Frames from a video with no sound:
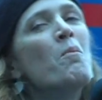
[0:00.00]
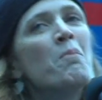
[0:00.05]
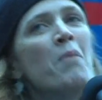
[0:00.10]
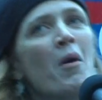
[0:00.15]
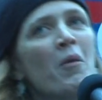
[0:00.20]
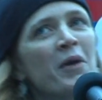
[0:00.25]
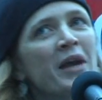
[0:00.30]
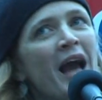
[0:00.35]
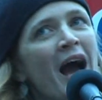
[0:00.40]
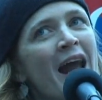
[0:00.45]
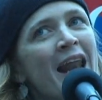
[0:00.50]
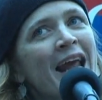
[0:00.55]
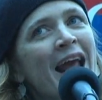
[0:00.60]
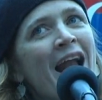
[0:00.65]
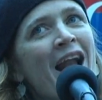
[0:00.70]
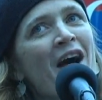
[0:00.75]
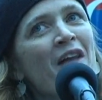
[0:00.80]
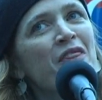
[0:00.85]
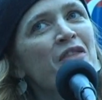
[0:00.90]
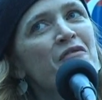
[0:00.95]
But we got to
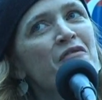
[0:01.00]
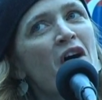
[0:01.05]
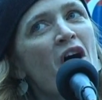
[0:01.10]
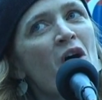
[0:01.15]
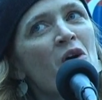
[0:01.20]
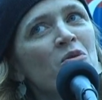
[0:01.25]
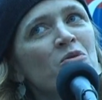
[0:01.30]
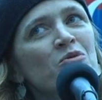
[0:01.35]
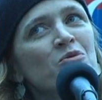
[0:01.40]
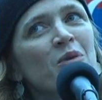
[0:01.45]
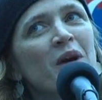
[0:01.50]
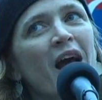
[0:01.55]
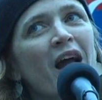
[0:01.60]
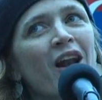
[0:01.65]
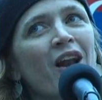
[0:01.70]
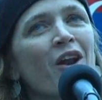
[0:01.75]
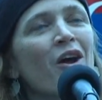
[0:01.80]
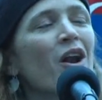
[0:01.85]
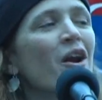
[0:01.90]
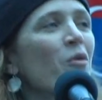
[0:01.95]
get out the vote. We
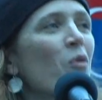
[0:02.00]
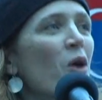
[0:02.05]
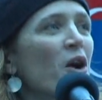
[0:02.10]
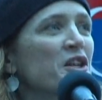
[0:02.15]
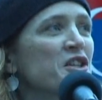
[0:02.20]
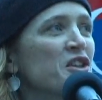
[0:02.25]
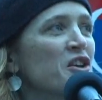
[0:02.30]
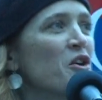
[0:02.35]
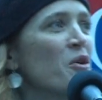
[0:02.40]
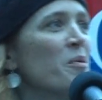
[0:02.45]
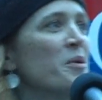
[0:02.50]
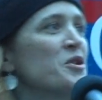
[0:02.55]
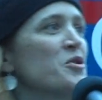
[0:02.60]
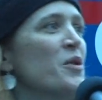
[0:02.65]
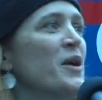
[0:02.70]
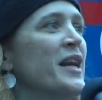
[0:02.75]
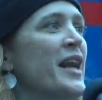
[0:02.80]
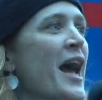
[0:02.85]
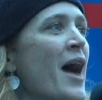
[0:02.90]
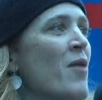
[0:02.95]
got a lot of work to do
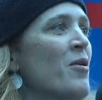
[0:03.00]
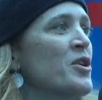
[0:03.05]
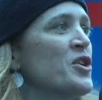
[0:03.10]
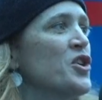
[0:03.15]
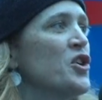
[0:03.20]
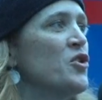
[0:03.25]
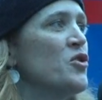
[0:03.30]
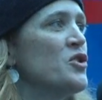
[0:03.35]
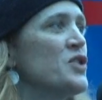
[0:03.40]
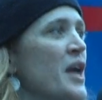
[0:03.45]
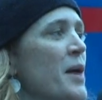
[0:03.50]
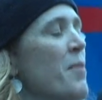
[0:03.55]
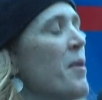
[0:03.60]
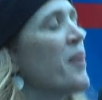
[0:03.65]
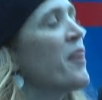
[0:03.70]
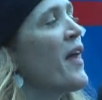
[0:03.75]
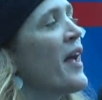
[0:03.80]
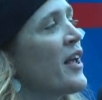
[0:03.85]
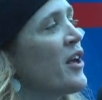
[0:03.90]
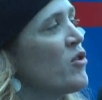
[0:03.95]
between now and Tuesday,
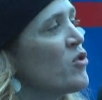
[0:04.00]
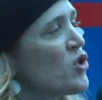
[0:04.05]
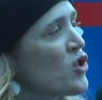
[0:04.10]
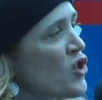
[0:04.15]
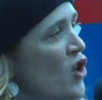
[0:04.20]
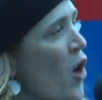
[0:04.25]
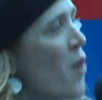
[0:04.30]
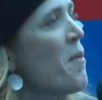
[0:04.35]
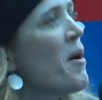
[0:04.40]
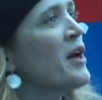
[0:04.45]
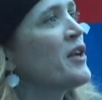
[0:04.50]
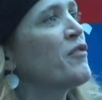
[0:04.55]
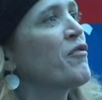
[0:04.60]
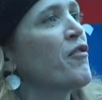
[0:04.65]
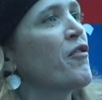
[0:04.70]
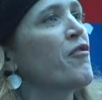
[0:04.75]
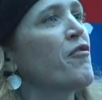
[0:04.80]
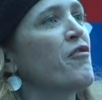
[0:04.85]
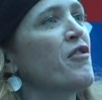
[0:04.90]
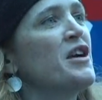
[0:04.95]
but thank you so much
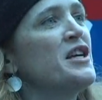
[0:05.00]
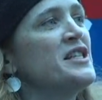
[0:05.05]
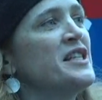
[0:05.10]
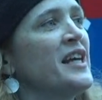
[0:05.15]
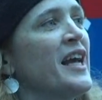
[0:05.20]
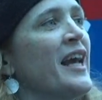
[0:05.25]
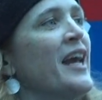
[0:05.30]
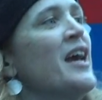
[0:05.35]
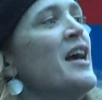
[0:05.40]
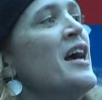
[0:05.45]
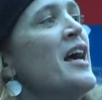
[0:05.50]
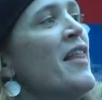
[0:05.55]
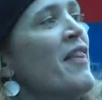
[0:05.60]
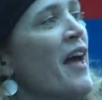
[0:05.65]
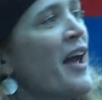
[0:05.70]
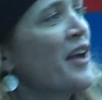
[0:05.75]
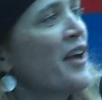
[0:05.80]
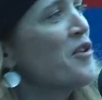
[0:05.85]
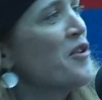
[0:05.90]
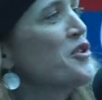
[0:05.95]
for freezing.
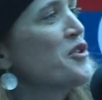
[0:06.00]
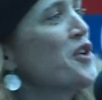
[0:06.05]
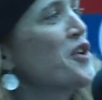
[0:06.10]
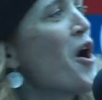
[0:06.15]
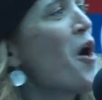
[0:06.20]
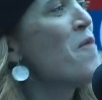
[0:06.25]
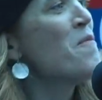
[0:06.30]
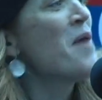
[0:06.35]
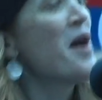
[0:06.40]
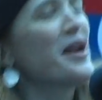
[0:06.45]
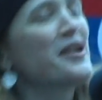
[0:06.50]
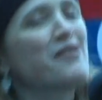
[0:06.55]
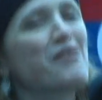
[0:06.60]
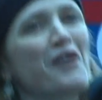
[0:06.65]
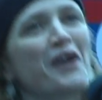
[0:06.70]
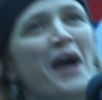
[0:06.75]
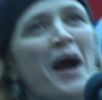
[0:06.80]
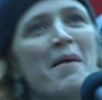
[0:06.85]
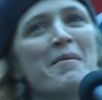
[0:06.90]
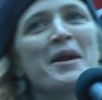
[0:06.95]
Thank you so much
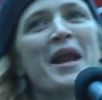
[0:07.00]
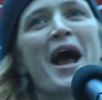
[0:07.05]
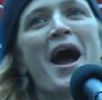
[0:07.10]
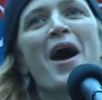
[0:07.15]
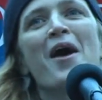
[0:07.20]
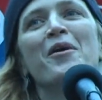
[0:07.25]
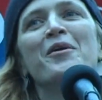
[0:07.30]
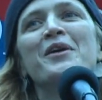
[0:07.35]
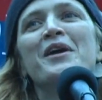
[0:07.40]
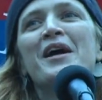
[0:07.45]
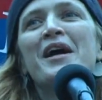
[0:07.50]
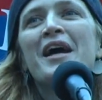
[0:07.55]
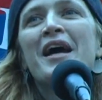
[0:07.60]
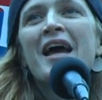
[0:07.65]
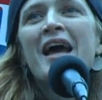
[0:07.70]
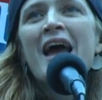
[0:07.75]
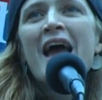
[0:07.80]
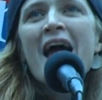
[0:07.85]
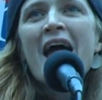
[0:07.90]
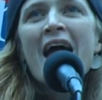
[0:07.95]
for coming out
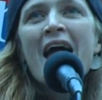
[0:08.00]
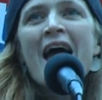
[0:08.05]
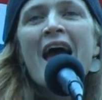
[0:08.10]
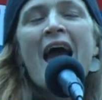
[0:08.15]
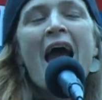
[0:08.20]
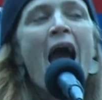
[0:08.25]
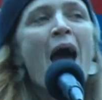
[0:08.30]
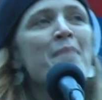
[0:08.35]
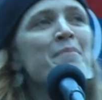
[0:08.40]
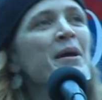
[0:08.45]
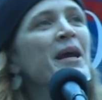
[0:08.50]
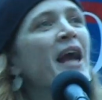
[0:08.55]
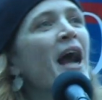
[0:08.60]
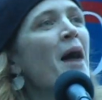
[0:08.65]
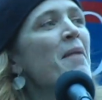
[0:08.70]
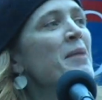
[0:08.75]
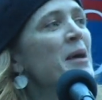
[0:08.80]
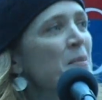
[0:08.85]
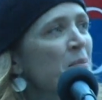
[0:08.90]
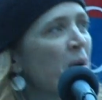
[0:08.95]
and
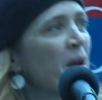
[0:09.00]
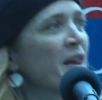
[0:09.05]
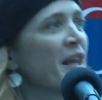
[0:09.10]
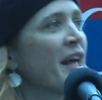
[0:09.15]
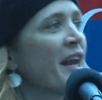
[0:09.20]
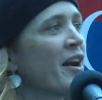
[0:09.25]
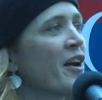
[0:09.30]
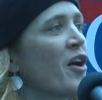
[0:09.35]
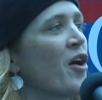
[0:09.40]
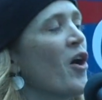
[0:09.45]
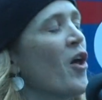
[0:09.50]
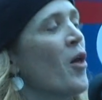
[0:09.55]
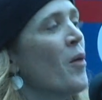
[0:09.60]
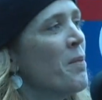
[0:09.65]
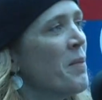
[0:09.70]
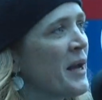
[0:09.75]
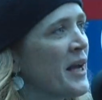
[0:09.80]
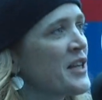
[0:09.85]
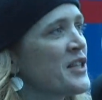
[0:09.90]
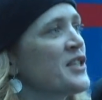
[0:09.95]
becoming political
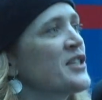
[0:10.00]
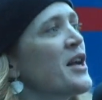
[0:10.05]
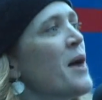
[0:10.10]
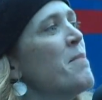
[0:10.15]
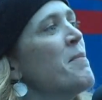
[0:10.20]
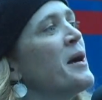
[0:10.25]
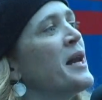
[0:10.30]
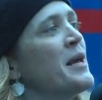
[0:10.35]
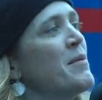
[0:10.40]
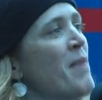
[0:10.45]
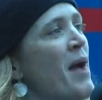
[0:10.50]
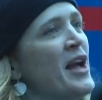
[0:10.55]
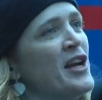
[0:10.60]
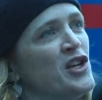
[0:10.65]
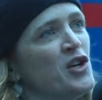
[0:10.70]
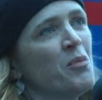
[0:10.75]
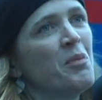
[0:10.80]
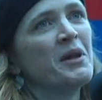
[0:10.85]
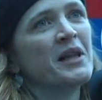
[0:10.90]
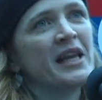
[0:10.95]
because somebody
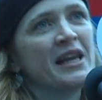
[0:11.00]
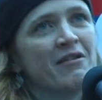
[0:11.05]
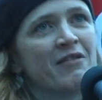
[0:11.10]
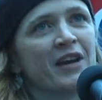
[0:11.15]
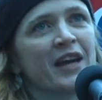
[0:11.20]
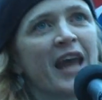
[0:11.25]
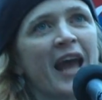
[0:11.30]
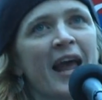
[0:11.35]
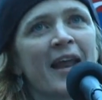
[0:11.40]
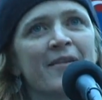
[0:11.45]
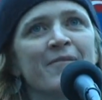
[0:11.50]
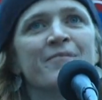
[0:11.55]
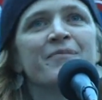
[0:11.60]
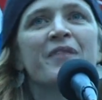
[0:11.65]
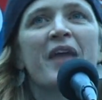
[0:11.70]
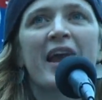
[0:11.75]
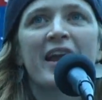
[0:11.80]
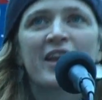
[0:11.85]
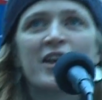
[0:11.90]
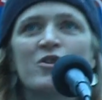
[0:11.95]
made you believe again.
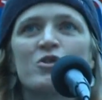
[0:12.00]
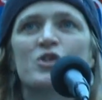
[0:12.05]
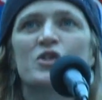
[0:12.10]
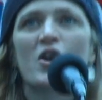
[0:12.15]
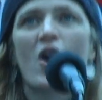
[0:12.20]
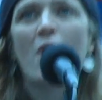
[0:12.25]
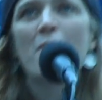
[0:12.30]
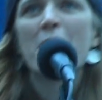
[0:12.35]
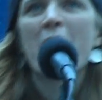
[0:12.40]
Thank you so